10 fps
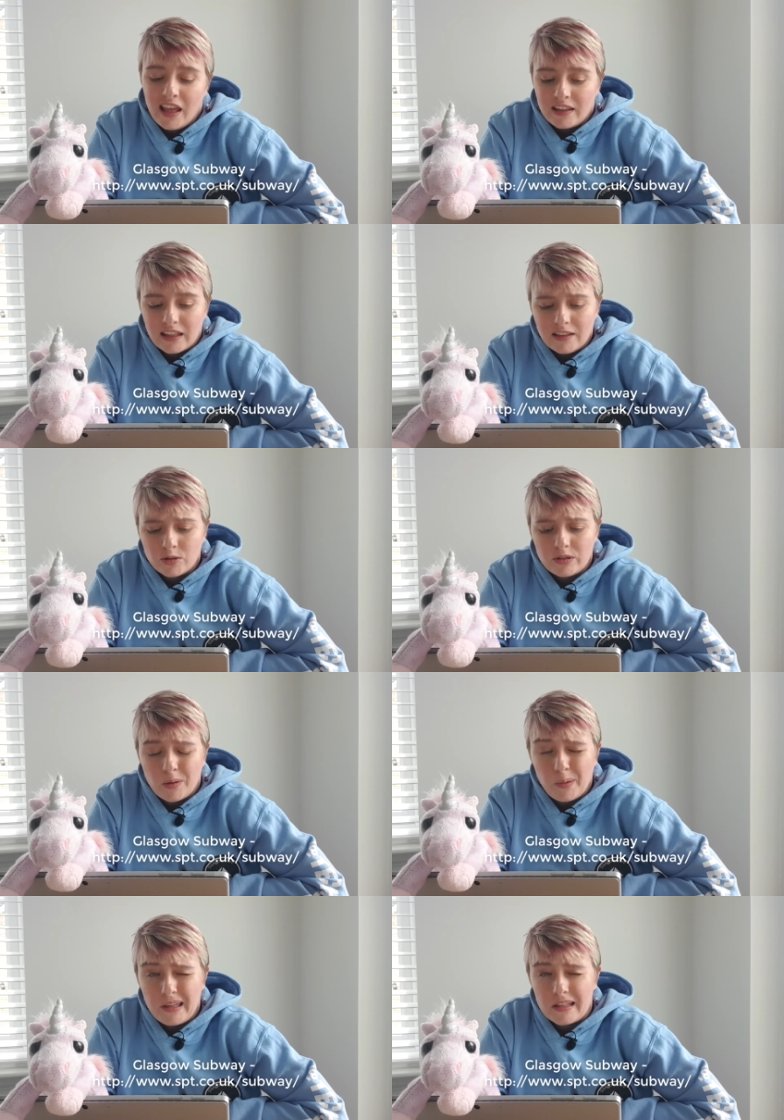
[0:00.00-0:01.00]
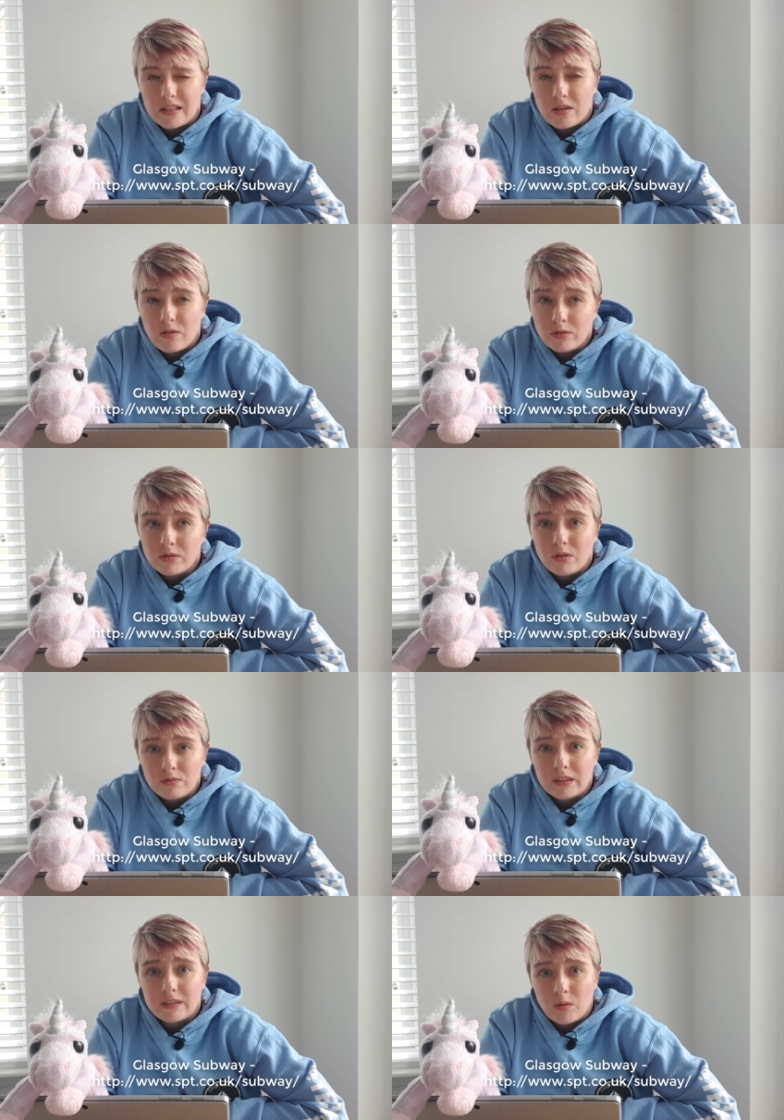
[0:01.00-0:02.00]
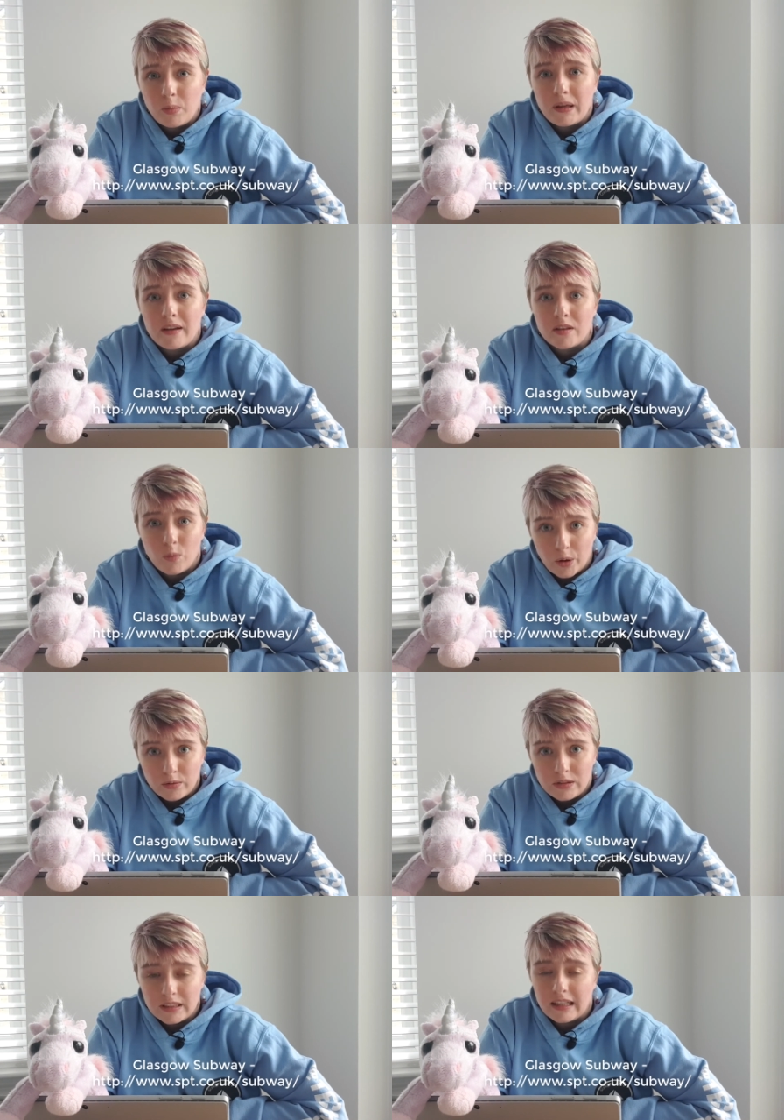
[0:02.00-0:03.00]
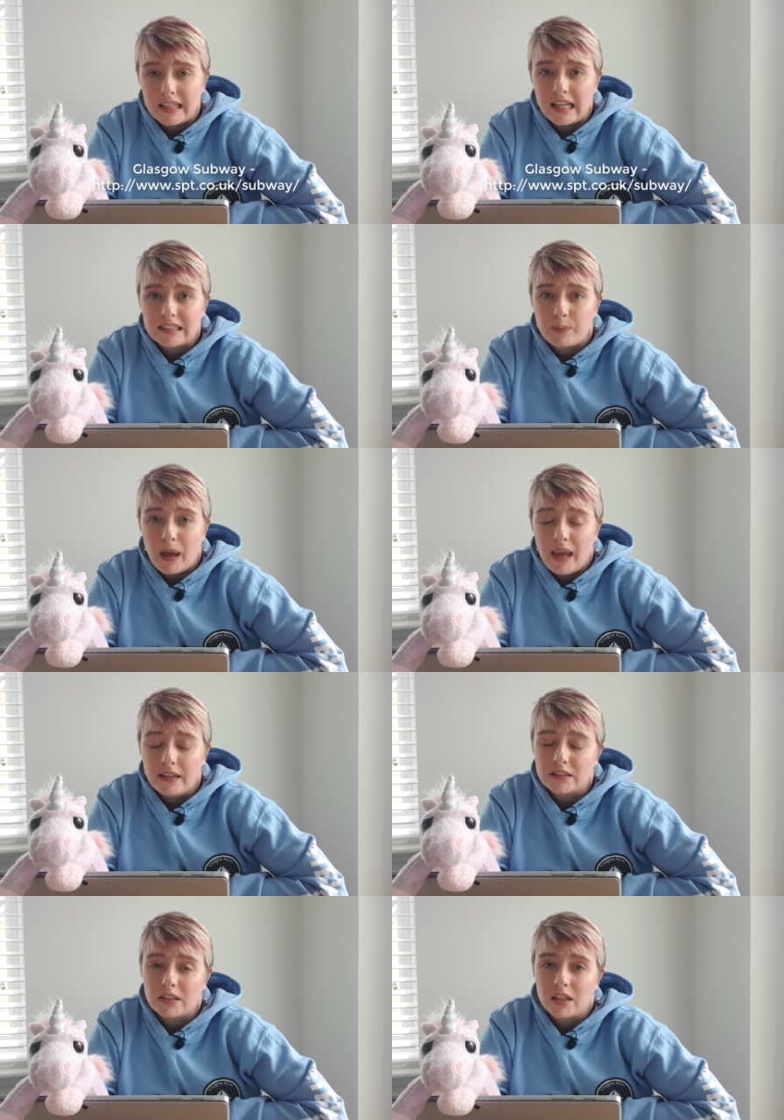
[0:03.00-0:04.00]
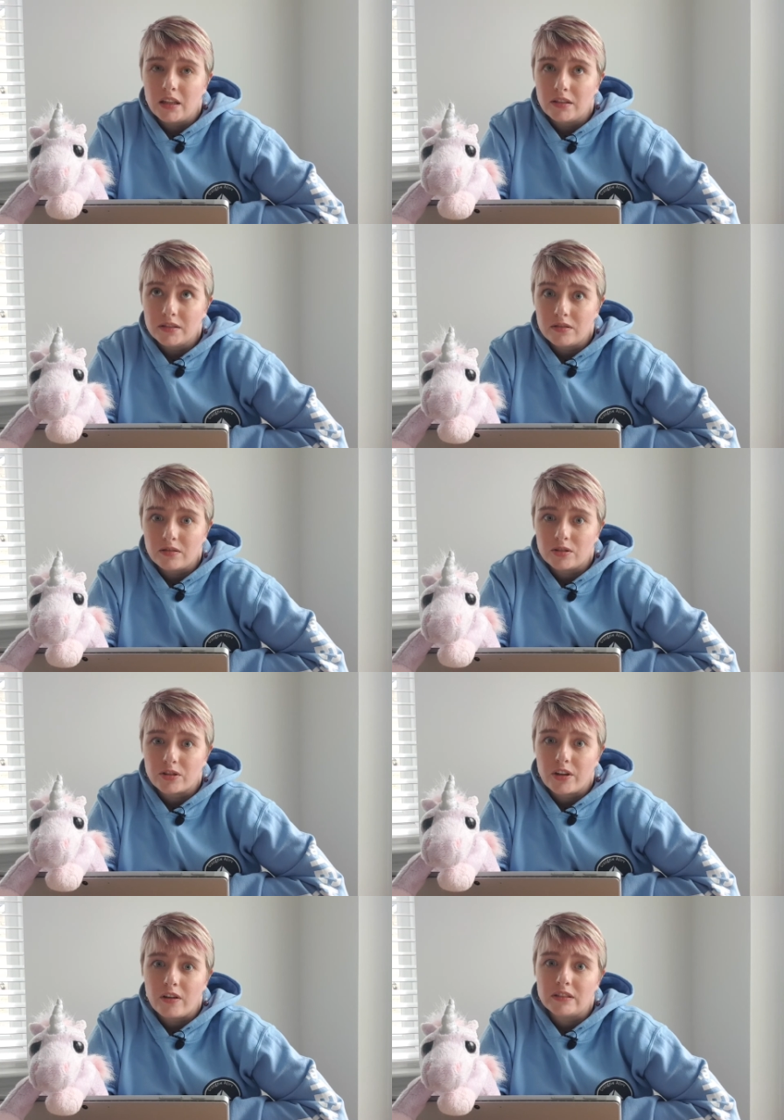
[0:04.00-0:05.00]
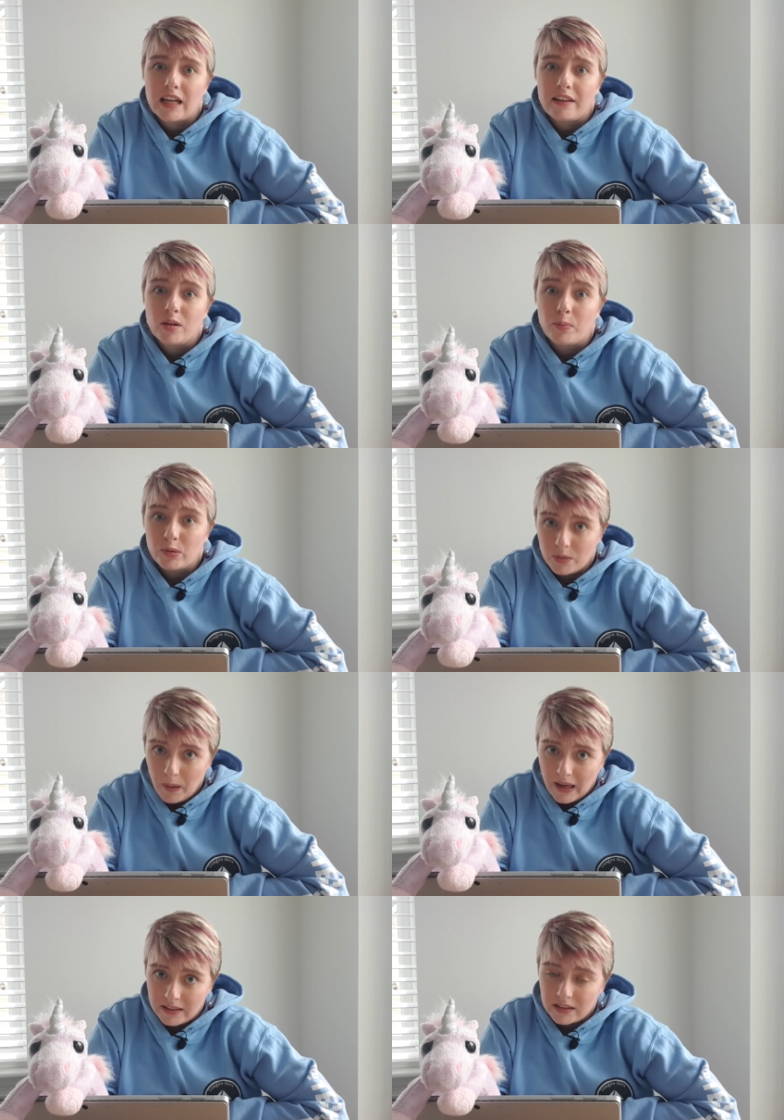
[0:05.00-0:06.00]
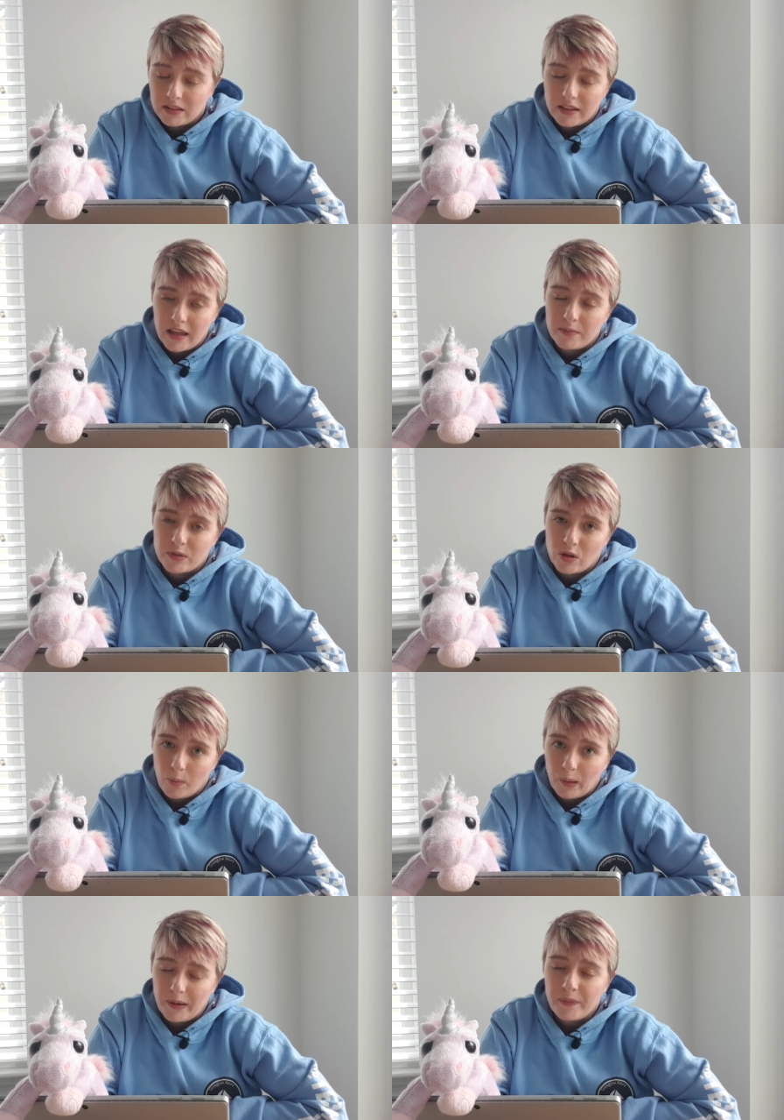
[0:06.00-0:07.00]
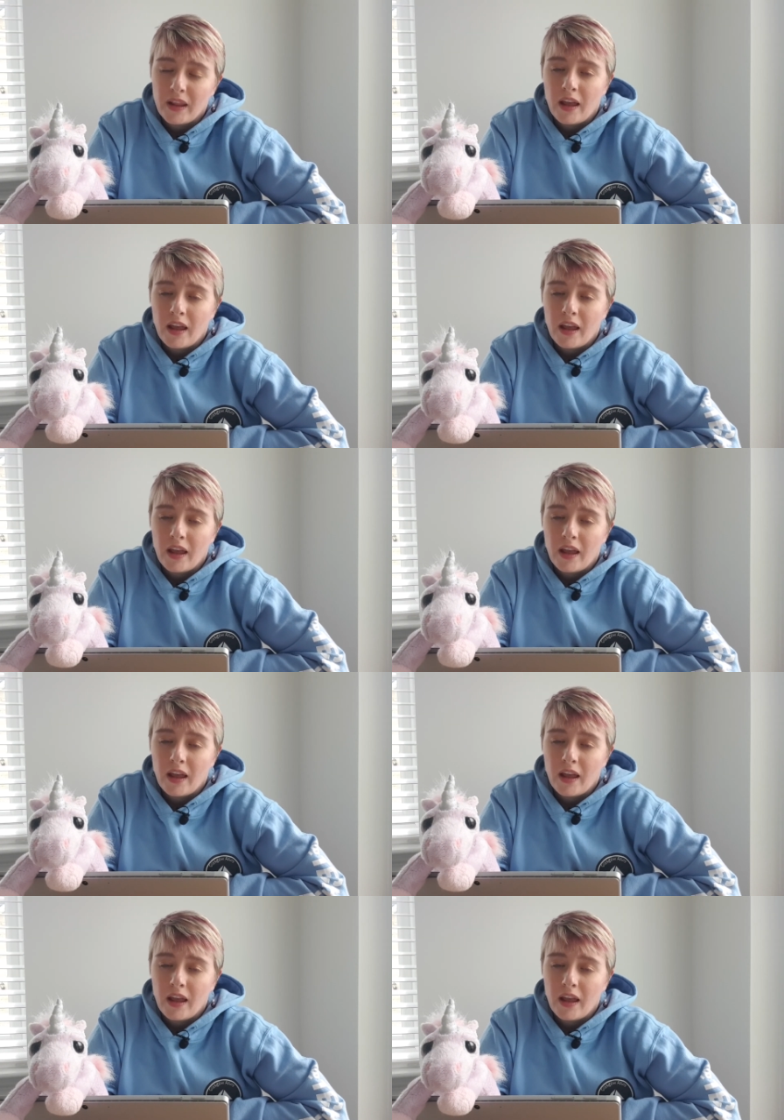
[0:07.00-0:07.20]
The Glasgow Subway is the third oldest subway in the world, and that's behind the London Underground and the Budapest subway.